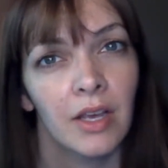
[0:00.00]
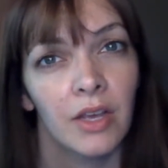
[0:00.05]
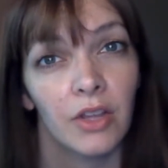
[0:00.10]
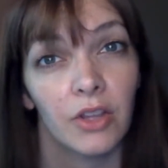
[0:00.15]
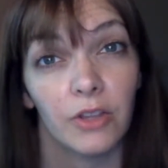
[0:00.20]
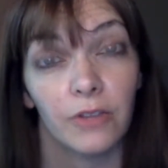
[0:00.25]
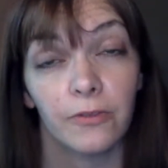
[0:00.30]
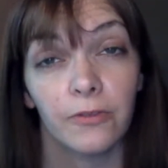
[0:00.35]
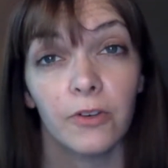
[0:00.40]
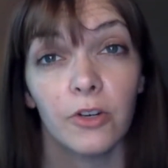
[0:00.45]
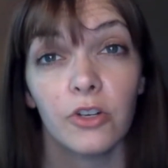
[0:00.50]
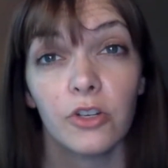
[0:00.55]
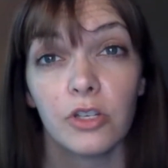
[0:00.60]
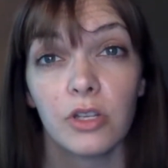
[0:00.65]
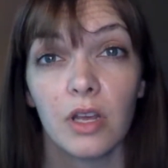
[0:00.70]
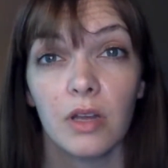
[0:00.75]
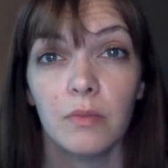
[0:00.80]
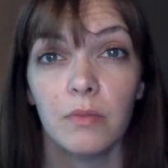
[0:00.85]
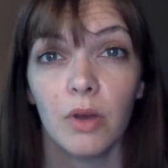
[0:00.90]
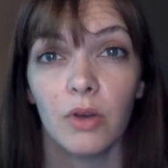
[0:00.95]
The first
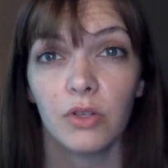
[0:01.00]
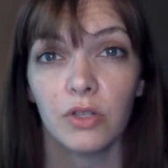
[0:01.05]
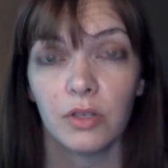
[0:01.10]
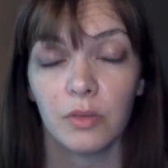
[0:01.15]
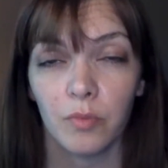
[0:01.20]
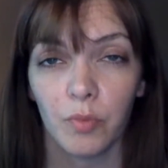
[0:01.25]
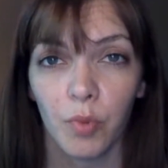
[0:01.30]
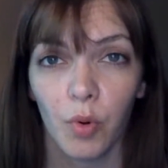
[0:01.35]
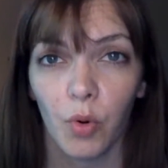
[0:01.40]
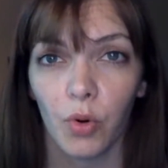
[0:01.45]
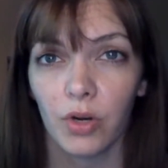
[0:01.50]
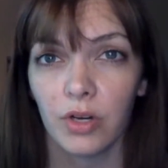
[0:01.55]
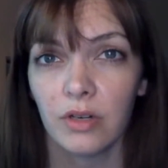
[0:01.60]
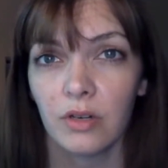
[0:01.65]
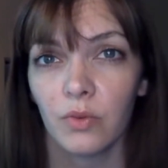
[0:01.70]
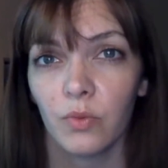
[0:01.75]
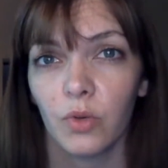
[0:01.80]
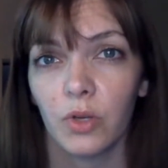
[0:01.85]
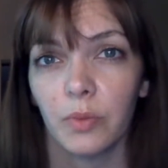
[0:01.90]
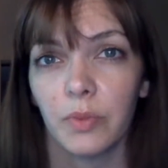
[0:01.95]
and most important
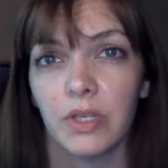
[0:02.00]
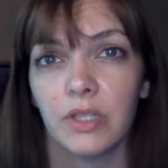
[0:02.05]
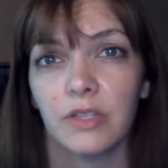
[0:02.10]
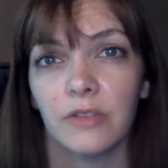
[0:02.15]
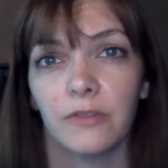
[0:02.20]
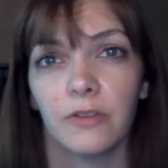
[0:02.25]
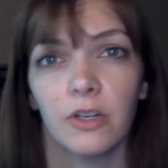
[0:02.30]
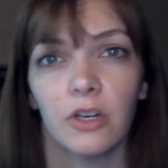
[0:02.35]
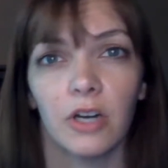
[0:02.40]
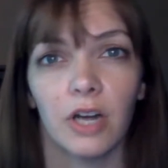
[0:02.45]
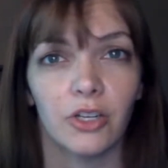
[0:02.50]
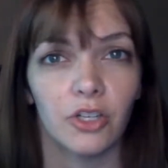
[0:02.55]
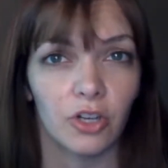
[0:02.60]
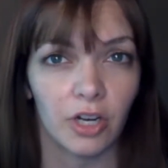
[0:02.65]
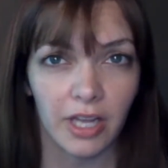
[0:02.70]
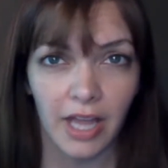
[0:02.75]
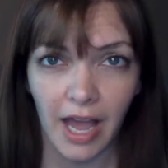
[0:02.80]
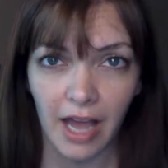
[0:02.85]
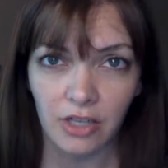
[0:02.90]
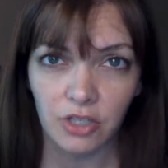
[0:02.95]
will be to figure out your
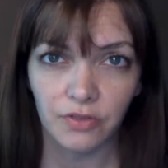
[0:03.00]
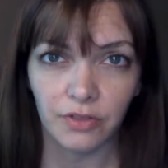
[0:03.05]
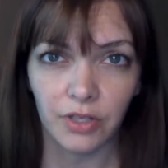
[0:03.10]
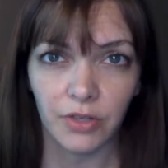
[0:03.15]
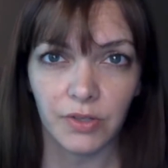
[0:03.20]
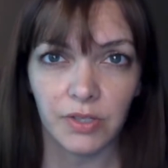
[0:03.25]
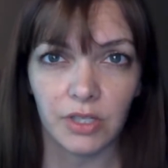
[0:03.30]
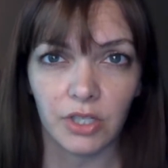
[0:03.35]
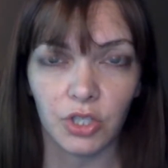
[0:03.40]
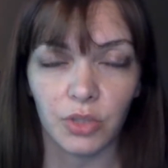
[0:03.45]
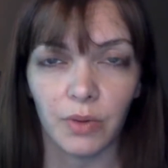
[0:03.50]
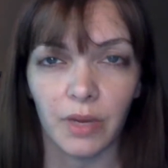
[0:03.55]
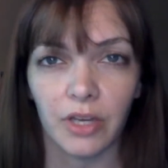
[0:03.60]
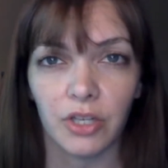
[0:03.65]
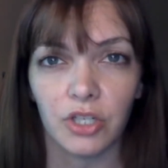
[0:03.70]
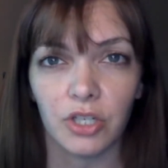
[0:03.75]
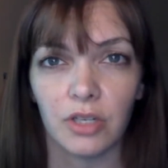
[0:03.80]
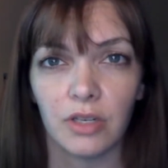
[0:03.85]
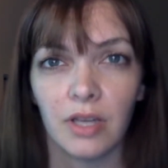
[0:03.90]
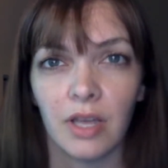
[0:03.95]
cash flow
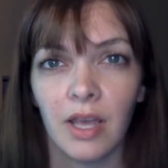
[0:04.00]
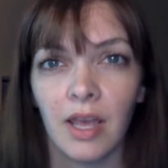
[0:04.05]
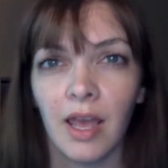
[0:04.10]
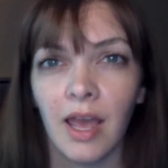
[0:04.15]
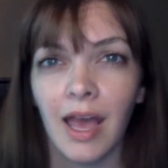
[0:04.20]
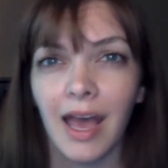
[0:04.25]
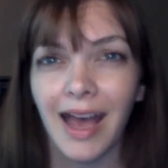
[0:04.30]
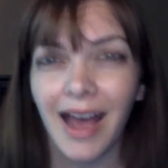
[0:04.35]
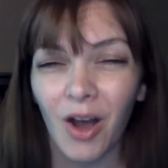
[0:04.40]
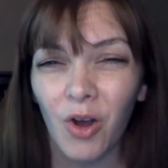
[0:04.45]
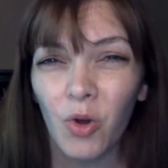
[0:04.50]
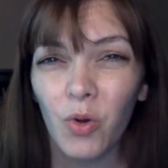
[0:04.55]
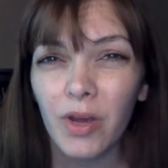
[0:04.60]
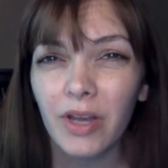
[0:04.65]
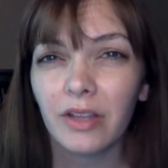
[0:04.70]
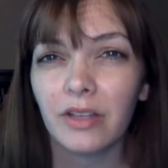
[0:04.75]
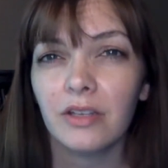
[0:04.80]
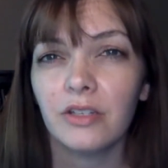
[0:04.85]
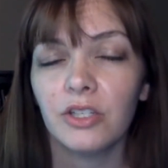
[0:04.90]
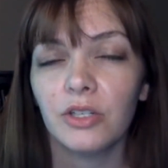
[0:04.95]
situation. How
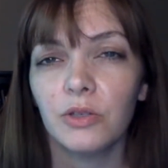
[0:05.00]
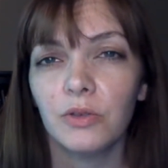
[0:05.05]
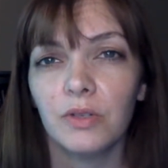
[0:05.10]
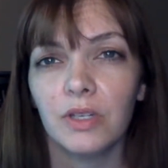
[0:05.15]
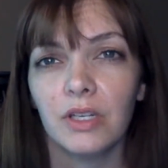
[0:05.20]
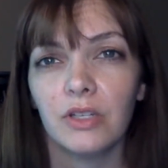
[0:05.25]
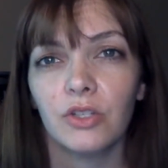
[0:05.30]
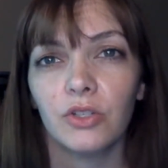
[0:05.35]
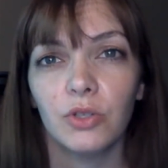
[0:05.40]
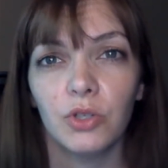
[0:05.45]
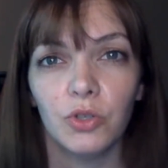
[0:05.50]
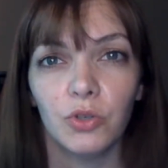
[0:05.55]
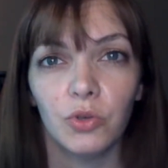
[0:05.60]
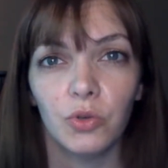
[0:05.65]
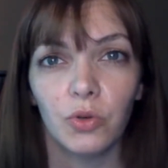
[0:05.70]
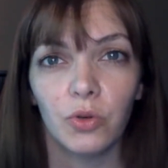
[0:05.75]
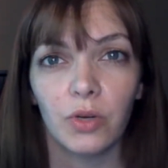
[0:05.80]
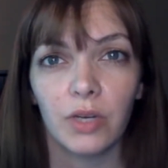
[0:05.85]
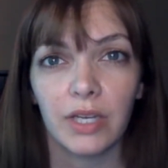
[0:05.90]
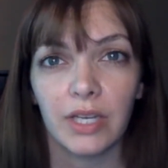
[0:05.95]
quickly do you need
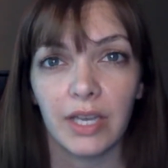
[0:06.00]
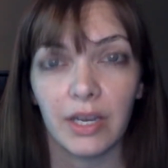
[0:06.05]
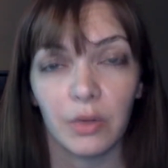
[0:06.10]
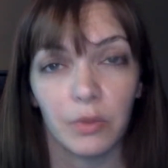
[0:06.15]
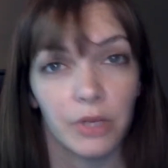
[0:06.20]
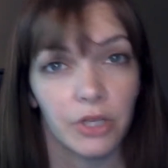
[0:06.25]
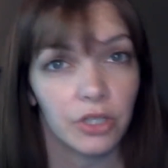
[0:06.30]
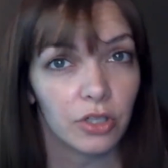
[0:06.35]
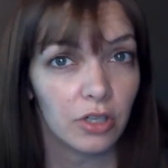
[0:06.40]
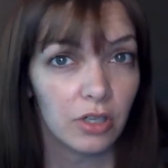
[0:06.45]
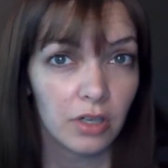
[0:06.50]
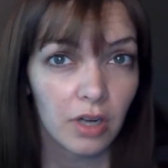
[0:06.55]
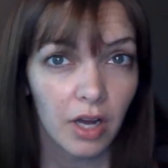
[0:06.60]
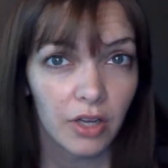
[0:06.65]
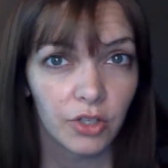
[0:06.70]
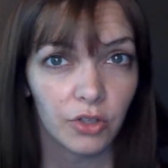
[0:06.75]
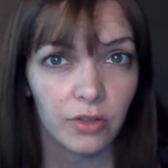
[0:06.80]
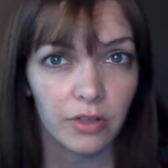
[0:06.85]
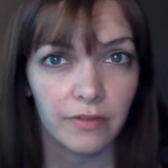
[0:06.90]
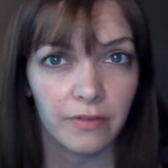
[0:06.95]
to get a return on
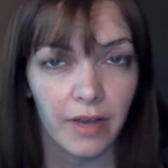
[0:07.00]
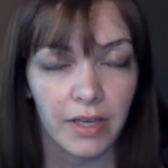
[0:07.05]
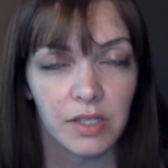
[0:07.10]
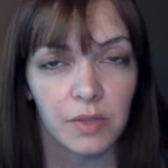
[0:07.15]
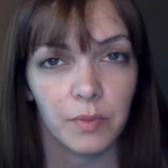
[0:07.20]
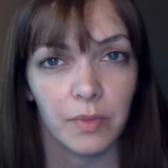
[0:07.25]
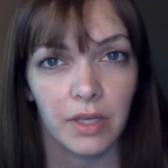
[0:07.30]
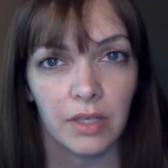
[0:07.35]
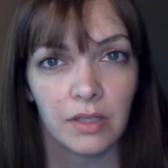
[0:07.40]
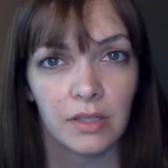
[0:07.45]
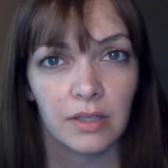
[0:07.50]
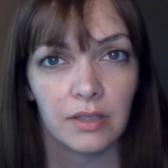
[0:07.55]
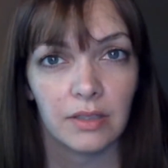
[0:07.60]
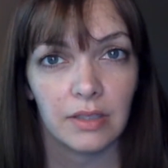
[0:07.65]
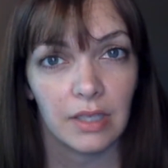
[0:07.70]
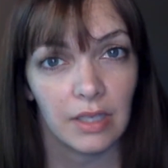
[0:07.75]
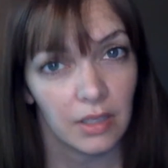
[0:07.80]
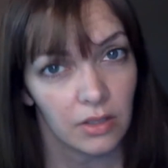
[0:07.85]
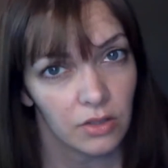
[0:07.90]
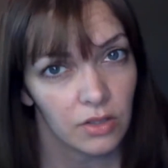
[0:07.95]
your investment
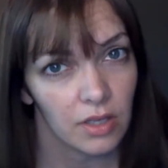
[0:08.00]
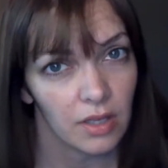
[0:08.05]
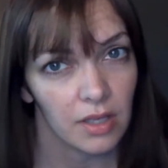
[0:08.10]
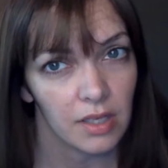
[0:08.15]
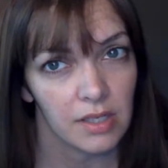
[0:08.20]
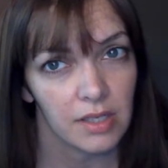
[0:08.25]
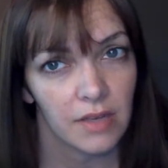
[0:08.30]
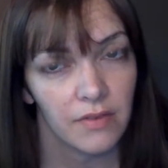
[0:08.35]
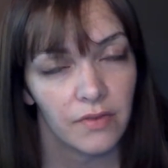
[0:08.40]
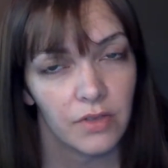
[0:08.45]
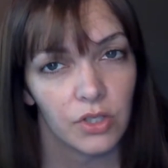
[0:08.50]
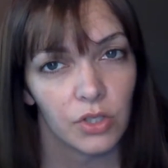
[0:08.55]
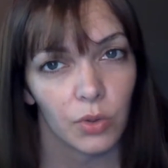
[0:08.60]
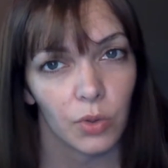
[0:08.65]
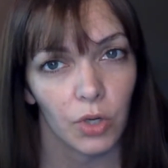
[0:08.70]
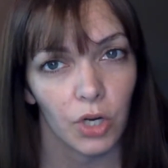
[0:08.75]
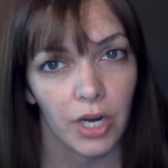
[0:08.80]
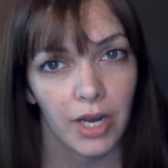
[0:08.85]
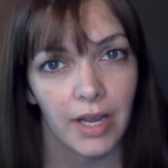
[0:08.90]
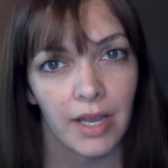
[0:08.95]
into this
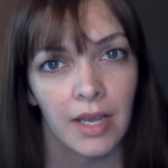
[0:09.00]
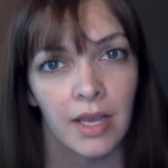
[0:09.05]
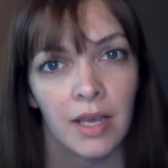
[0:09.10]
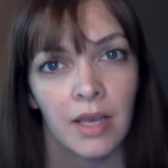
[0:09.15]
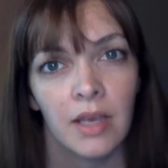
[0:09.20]
inventory